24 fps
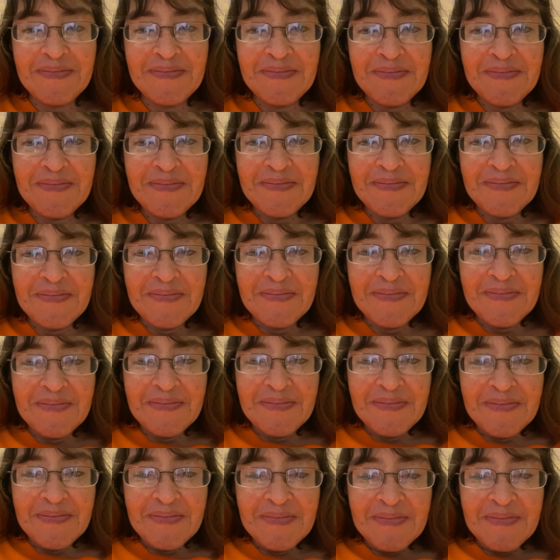
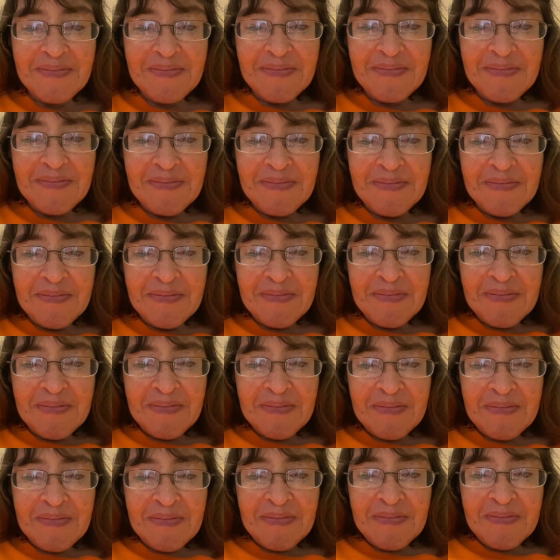
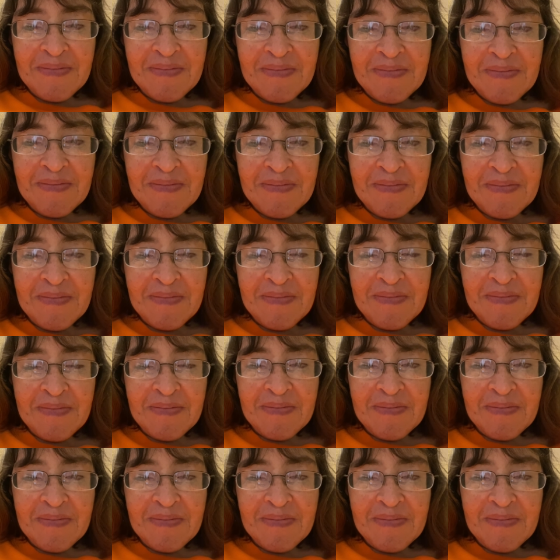(no one is talking)